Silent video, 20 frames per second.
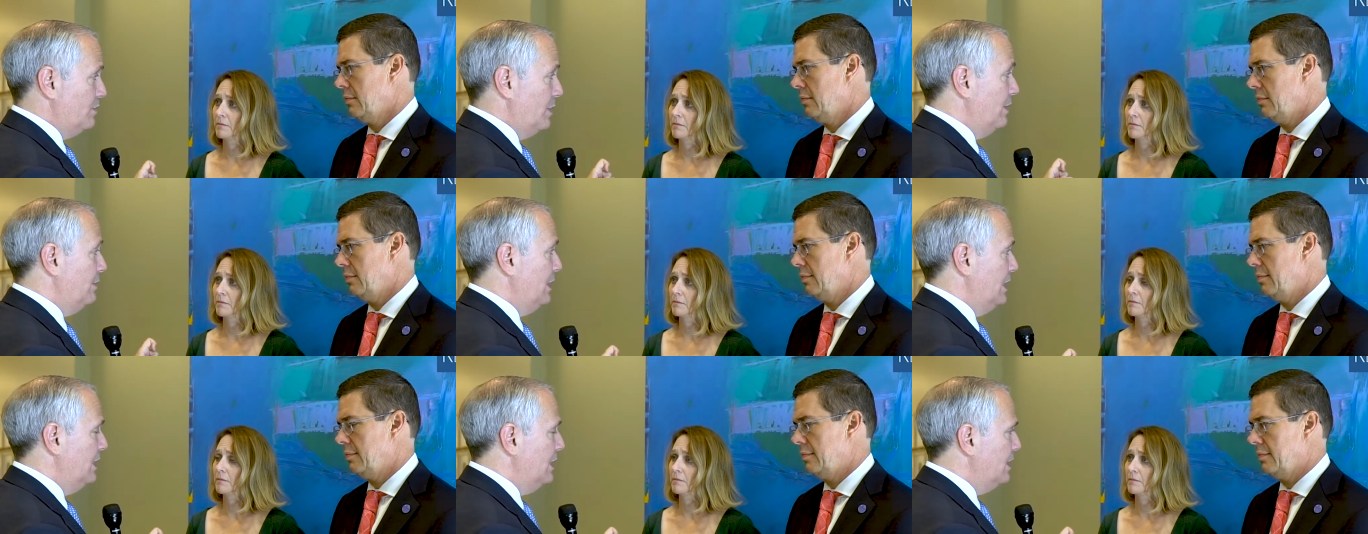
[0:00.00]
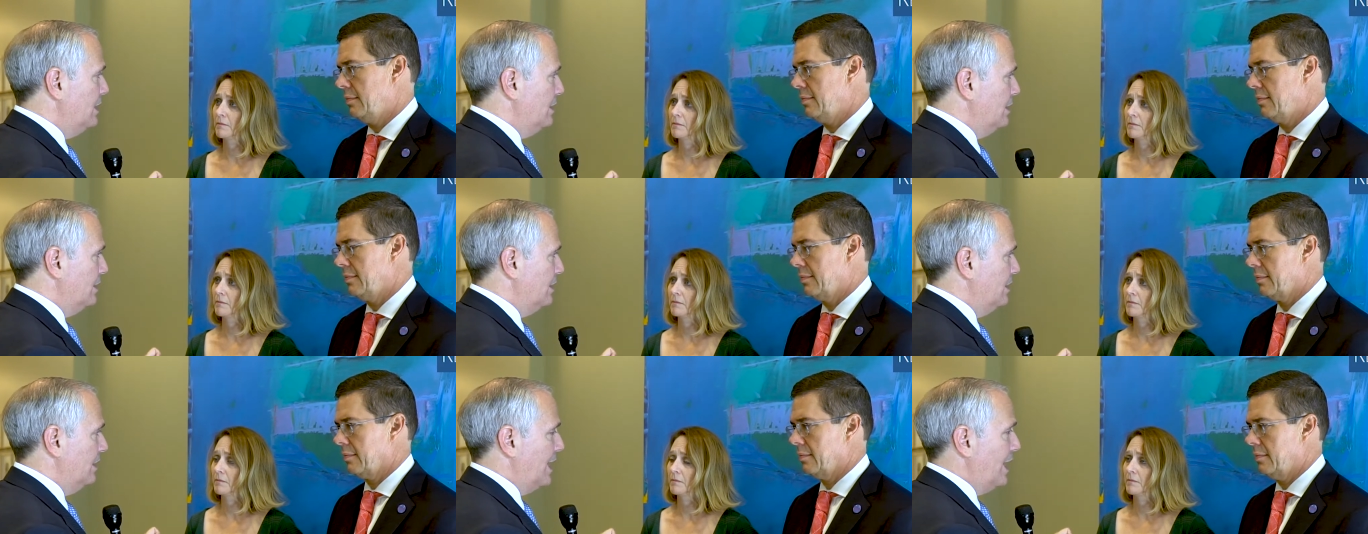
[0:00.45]
Speaker 1: may be
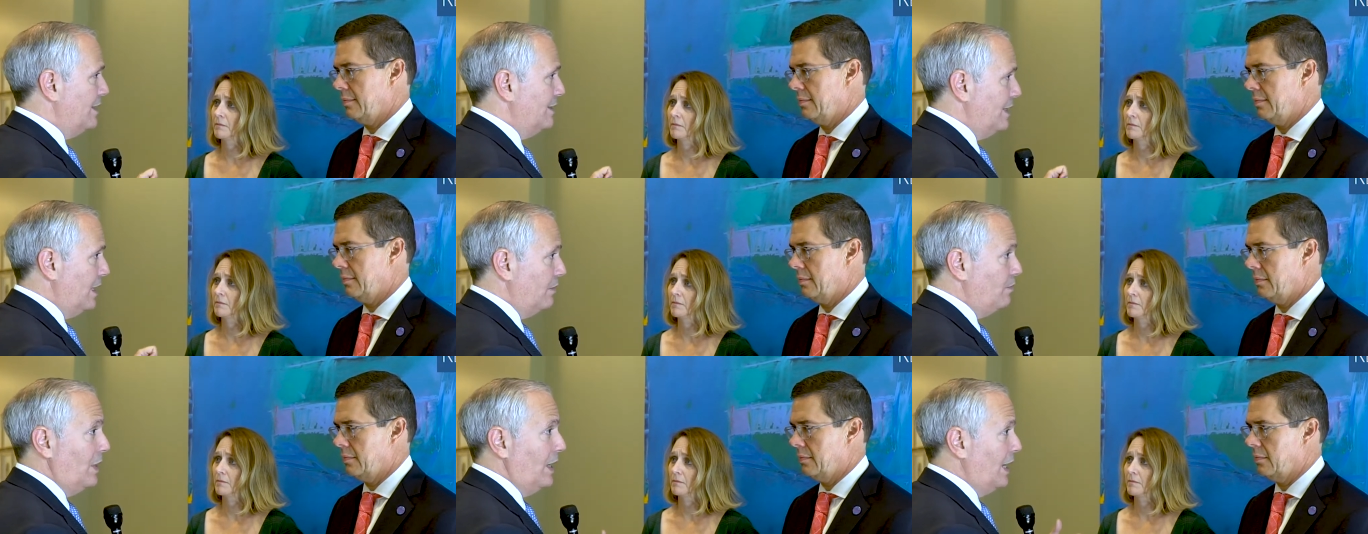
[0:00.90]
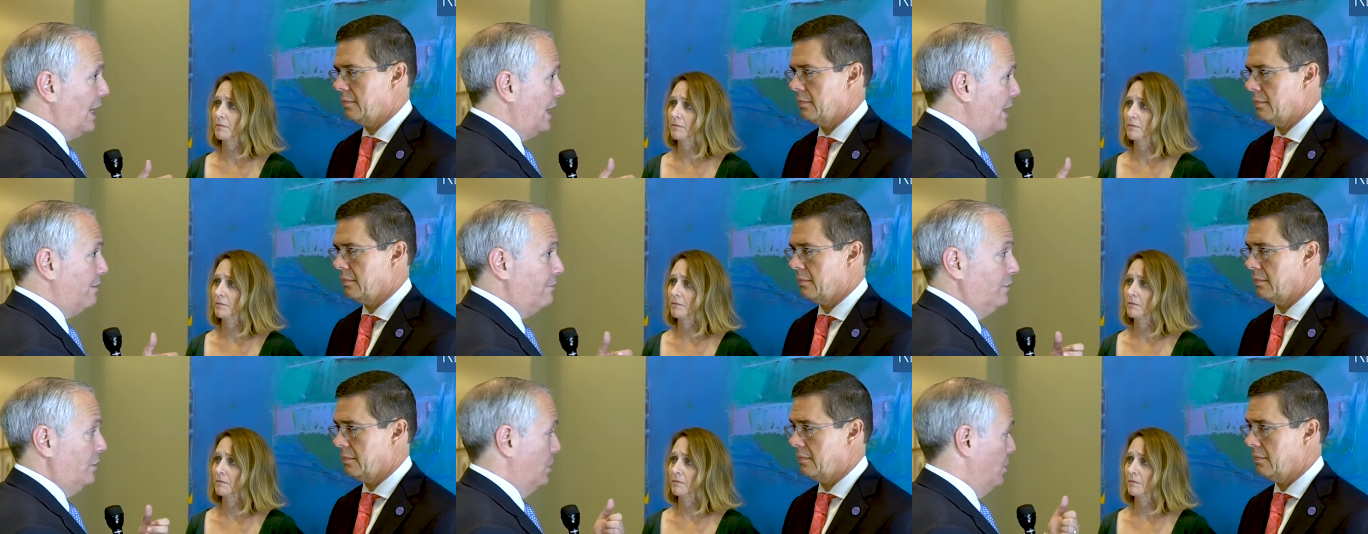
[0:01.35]
needed and that may
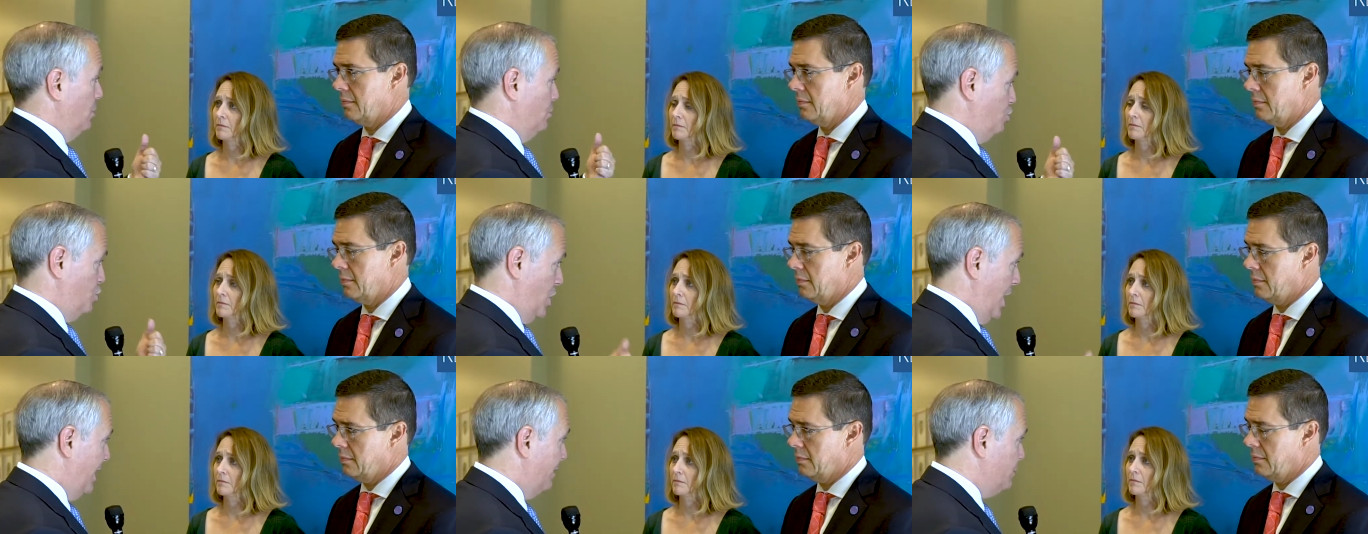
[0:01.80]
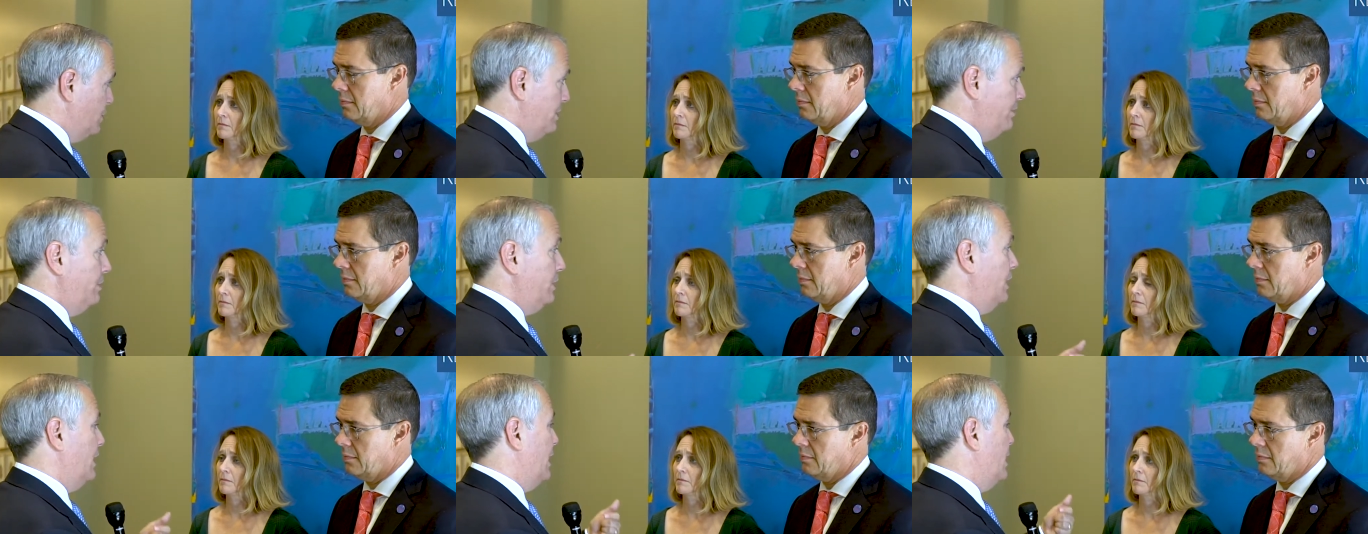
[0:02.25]
have jobs
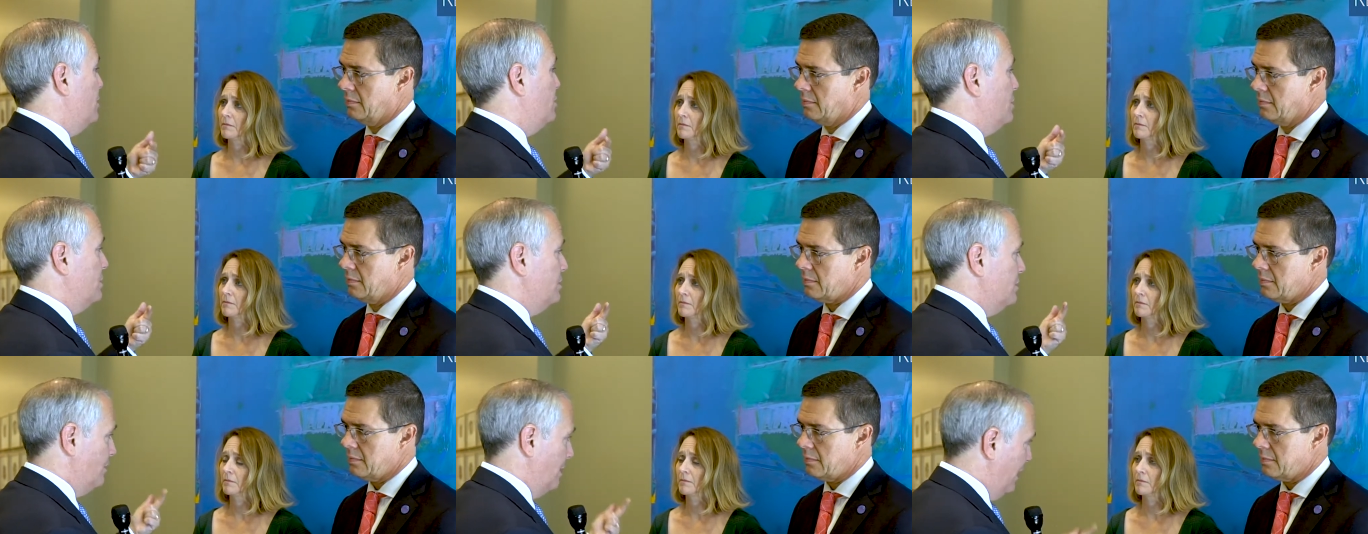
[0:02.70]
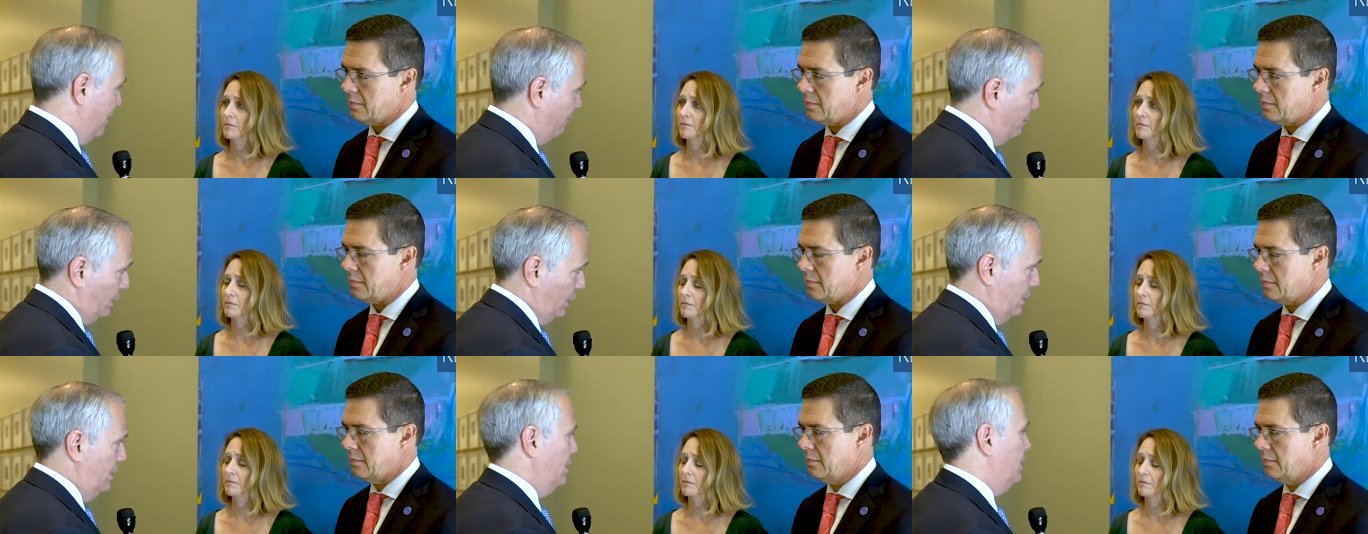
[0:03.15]
implications, may have
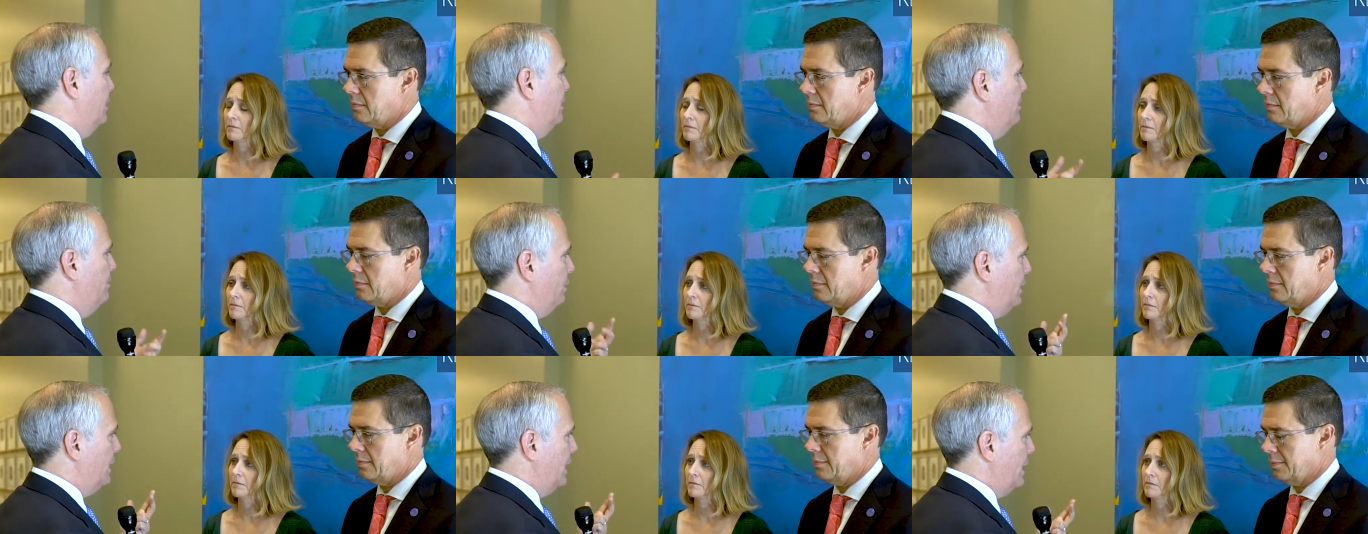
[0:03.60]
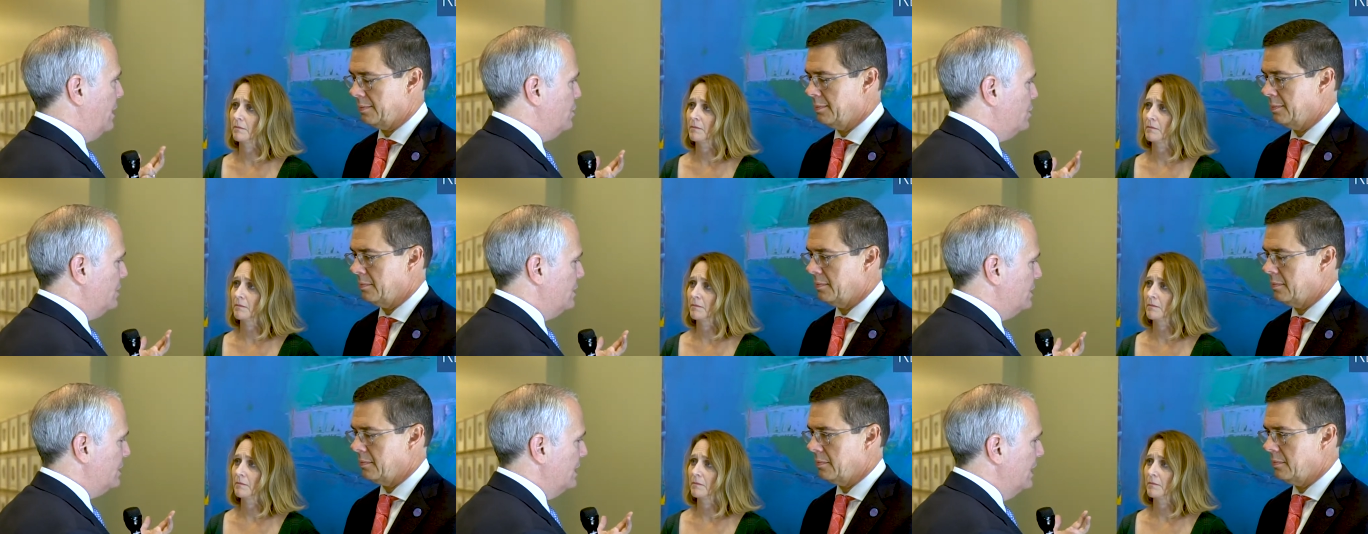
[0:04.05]
political
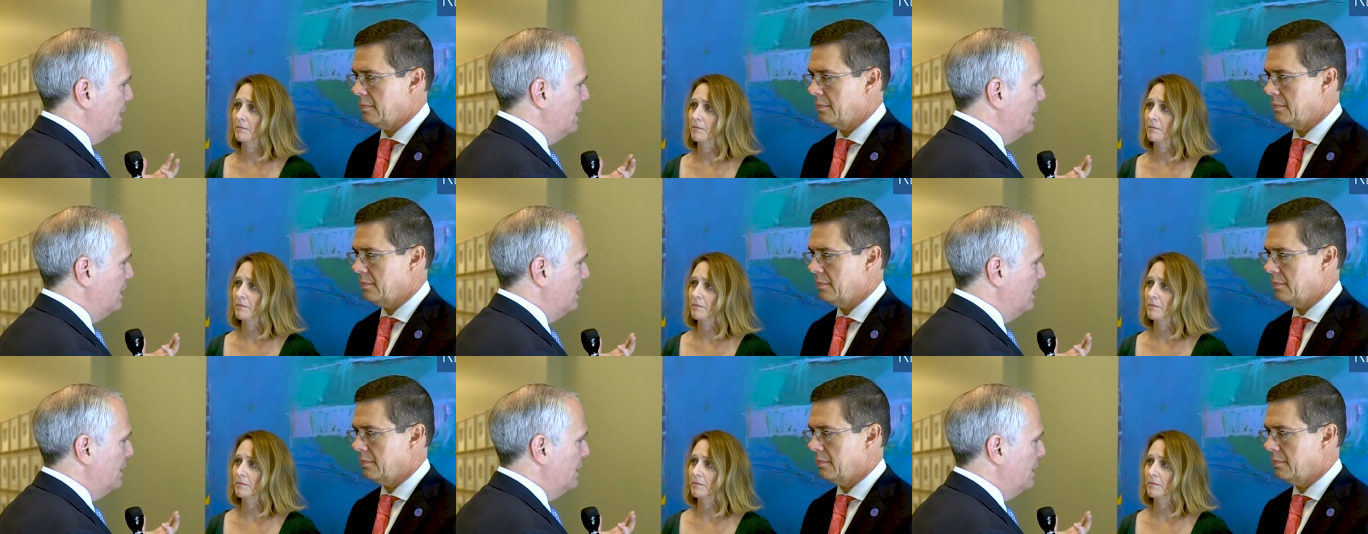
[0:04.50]
implications.